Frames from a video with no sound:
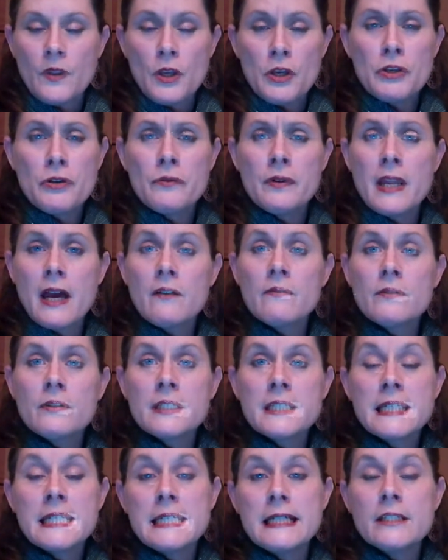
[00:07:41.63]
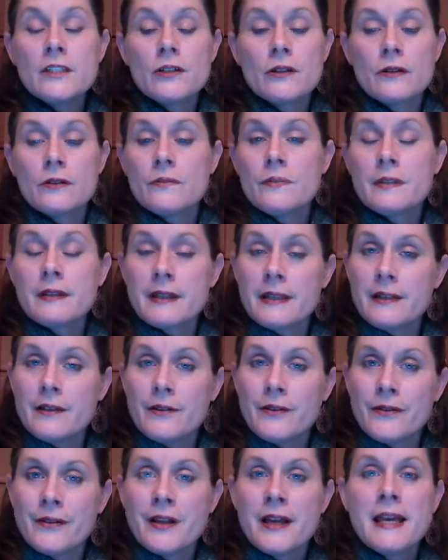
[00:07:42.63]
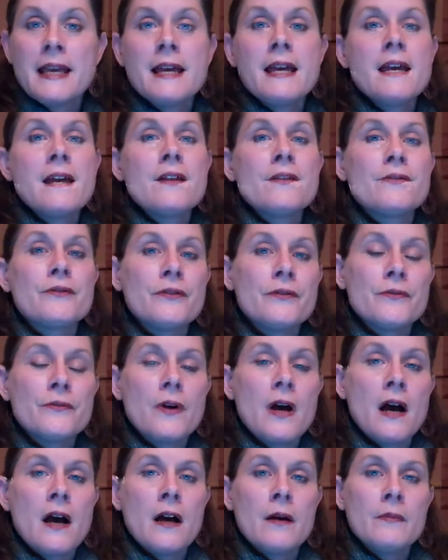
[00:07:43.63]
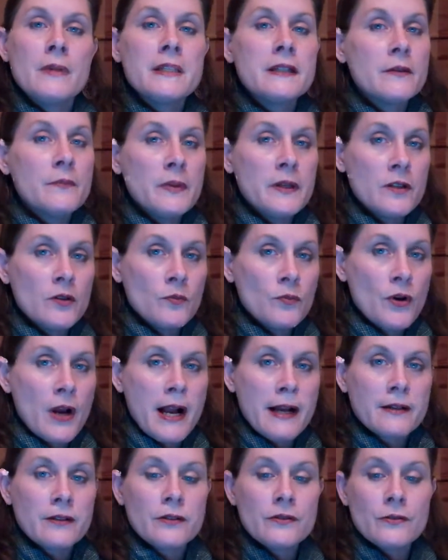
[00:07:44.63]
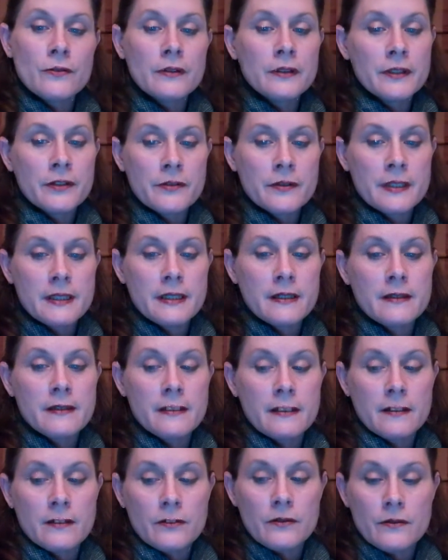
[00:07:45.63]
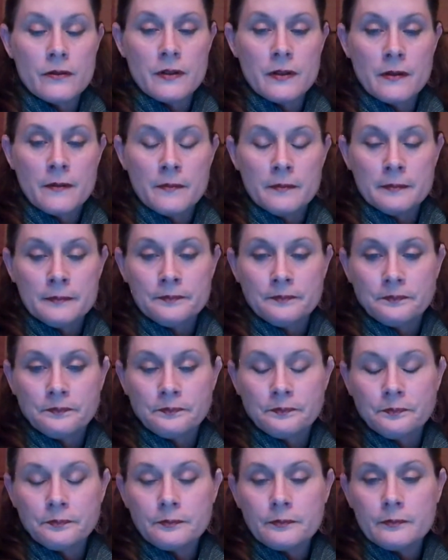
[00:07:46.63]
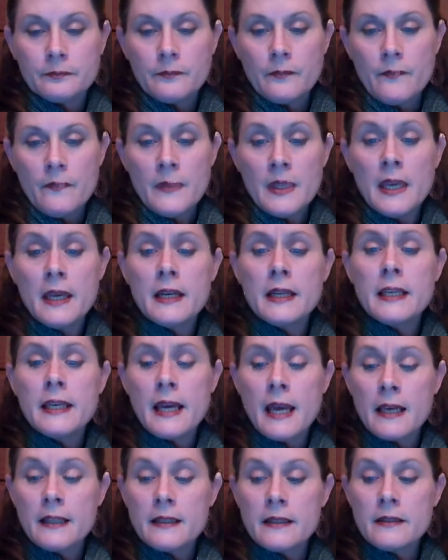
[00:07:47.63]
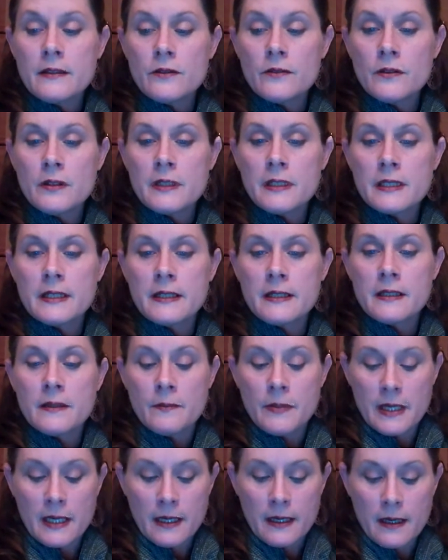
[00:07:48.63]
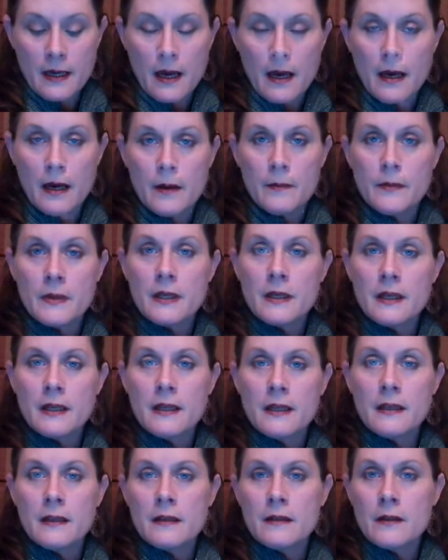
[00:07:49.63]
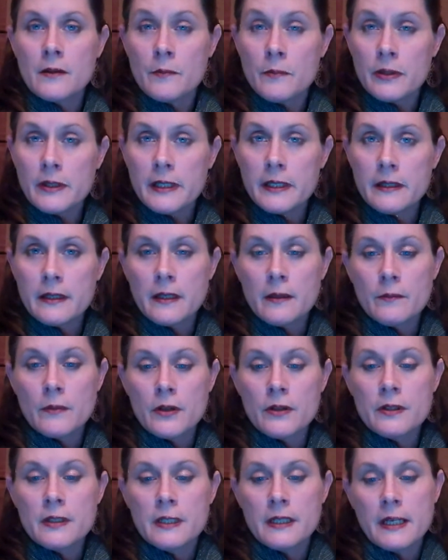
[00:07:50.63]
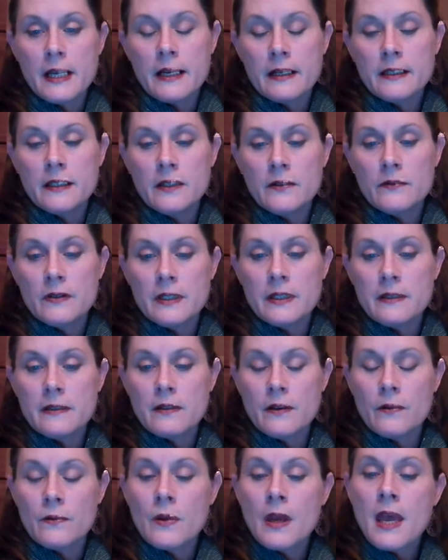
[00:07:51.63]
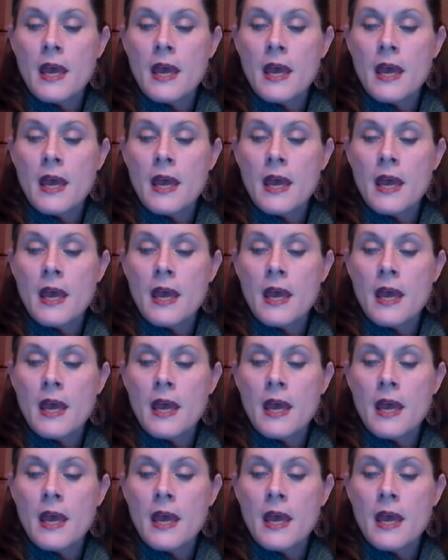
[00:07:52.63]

You never teach a new skill through independent practice or literacy centers. And again, the students need to be completely immersed in activities, so